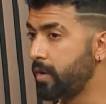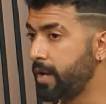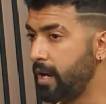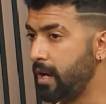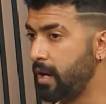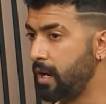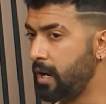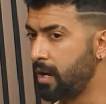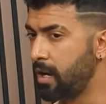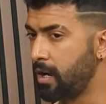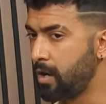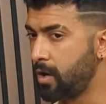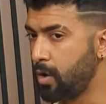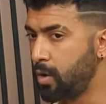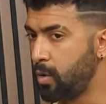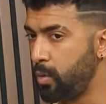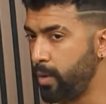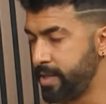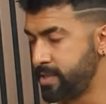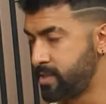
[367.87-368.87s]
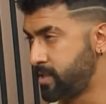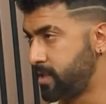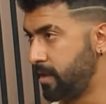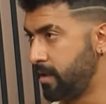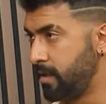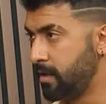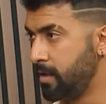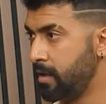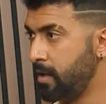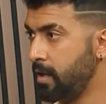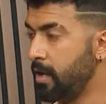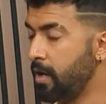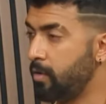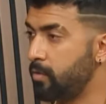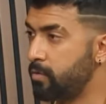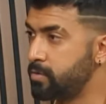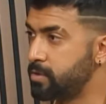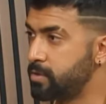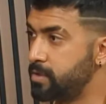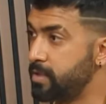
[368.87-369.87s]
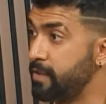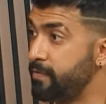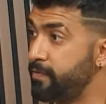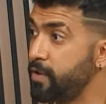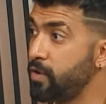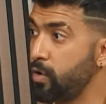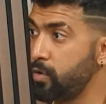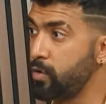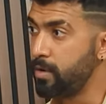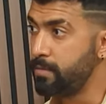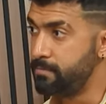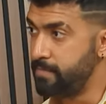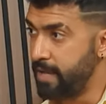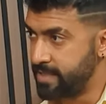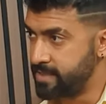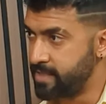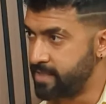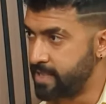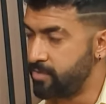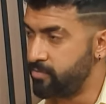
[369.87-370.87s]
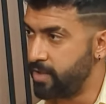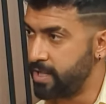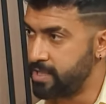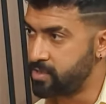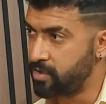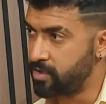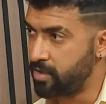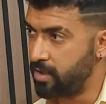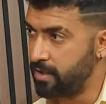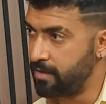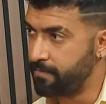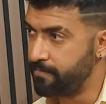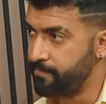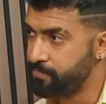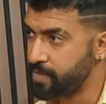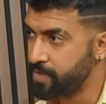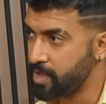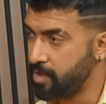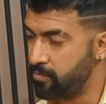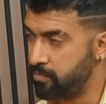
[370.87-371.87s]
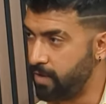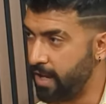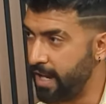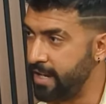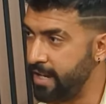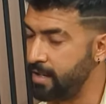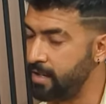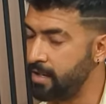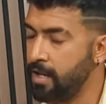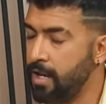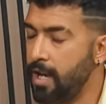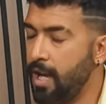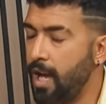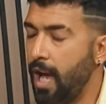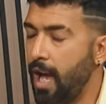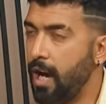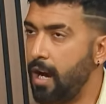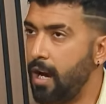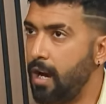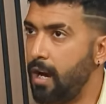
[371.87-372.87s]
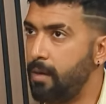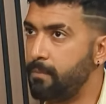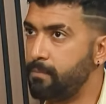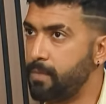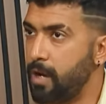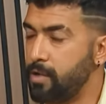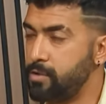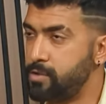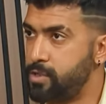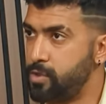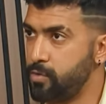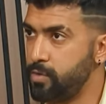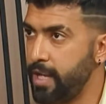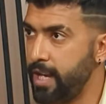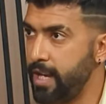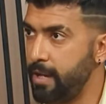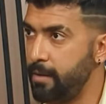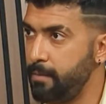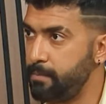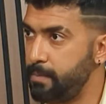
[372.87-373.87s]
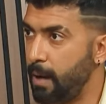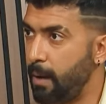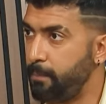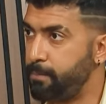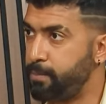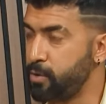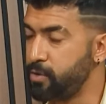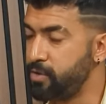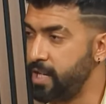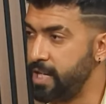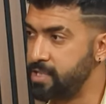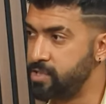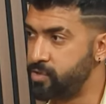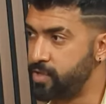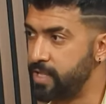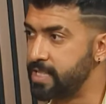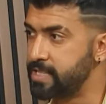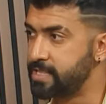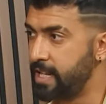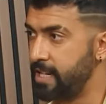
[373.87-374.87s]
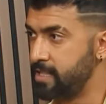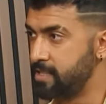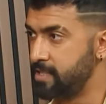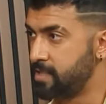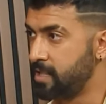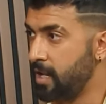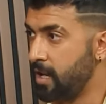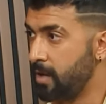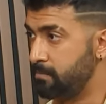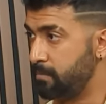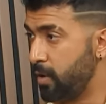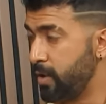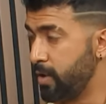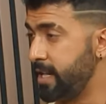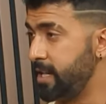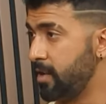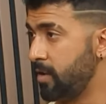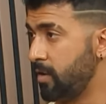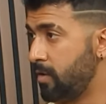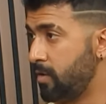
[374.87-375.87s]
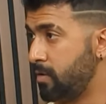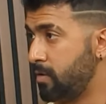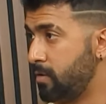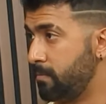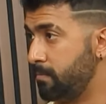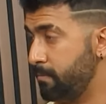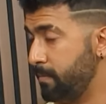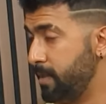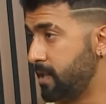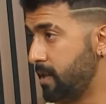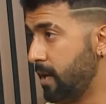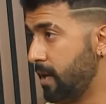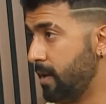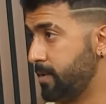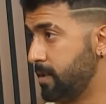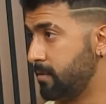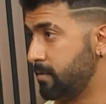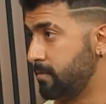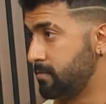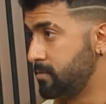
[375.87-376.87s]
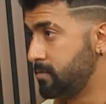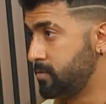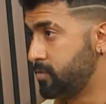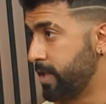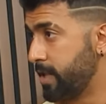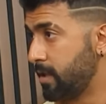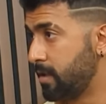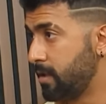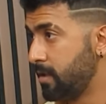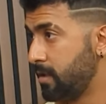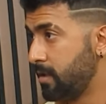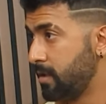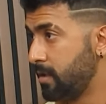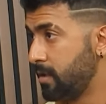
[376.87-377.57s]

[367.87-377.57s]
Okay, question. If you go to a Mexican restaurant, yeah, right? Yeah. Do they put their drinks as mojito, mint lemon drink?